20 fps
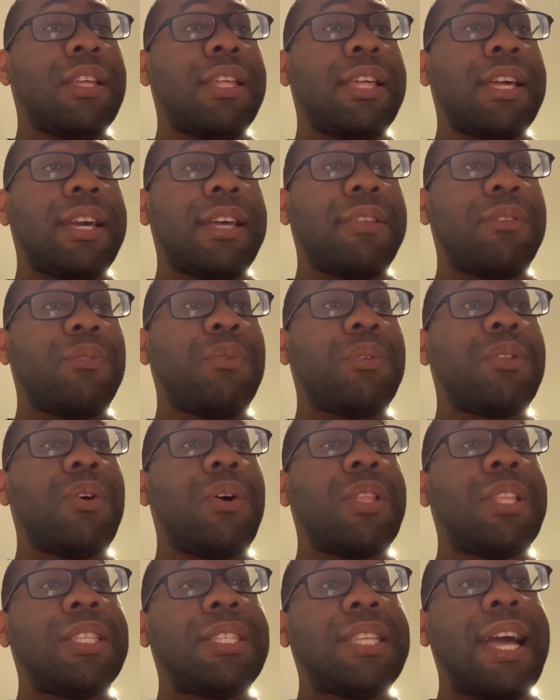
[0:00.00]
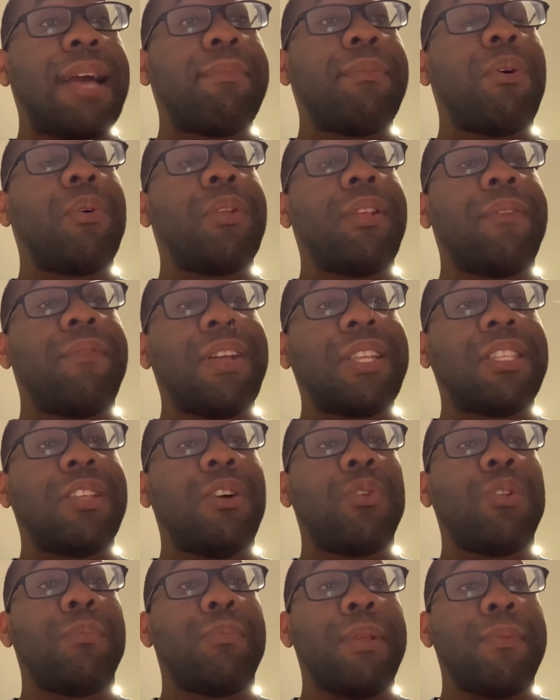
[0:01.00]
Because we thought at the time it only affected
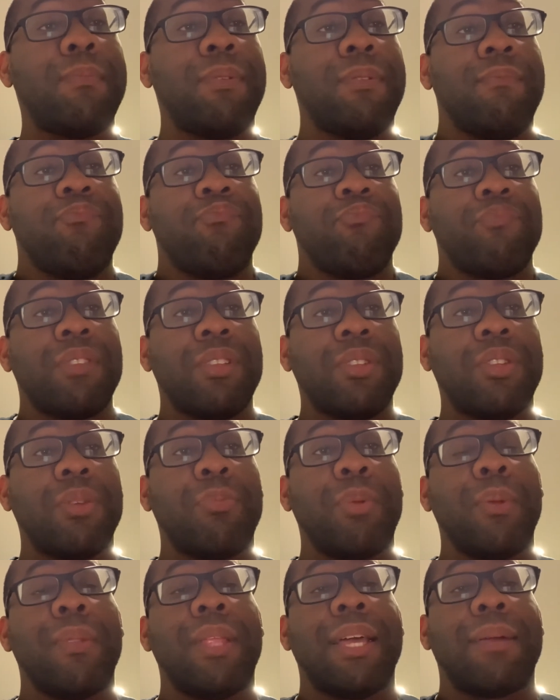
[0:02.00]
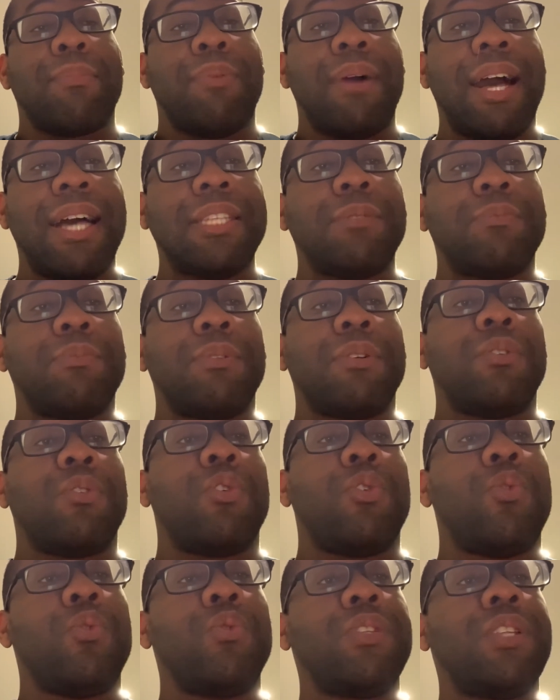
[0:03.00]
older people. So people like Prosper,
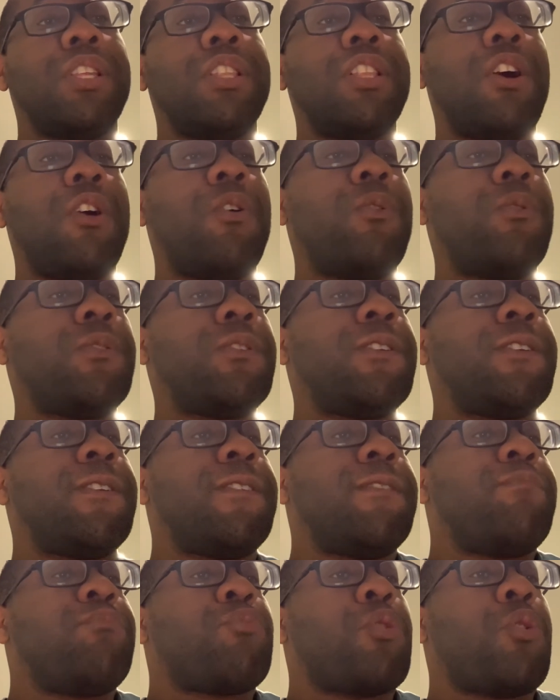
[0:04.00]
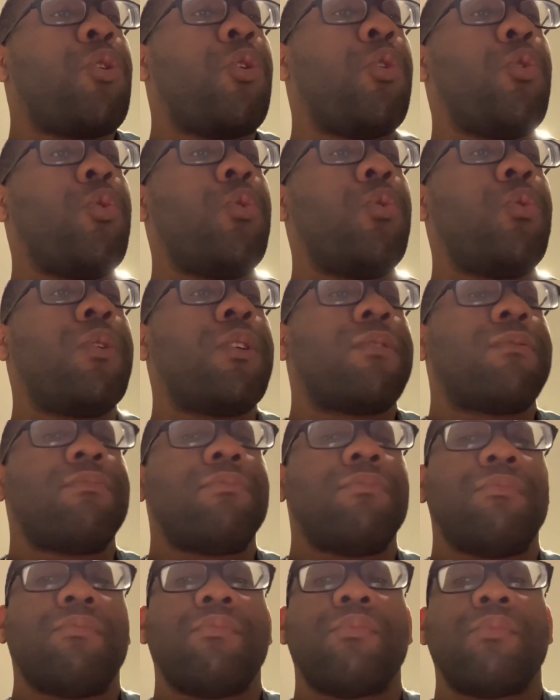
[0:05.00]
who's alone, who's
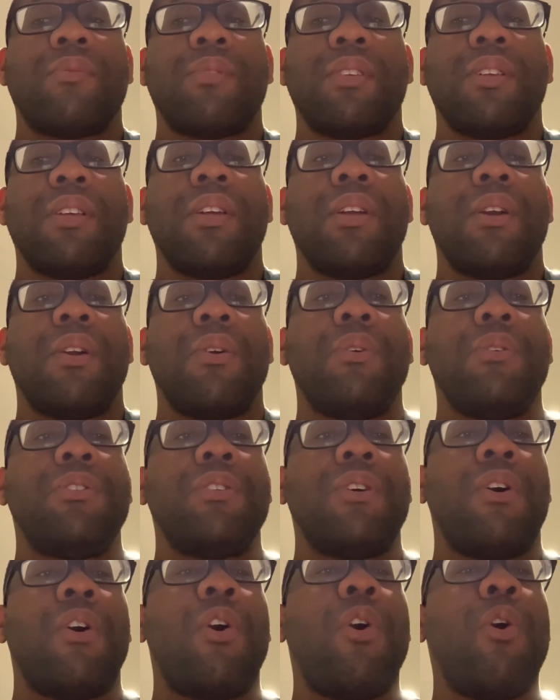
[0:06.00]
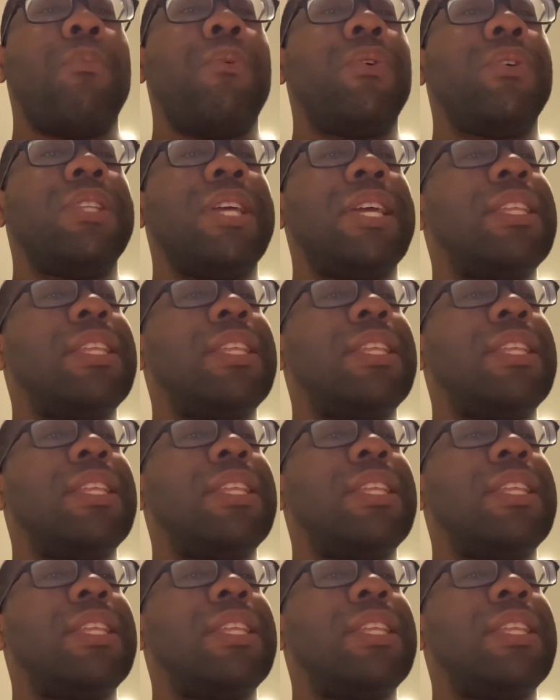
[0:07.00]
homo, they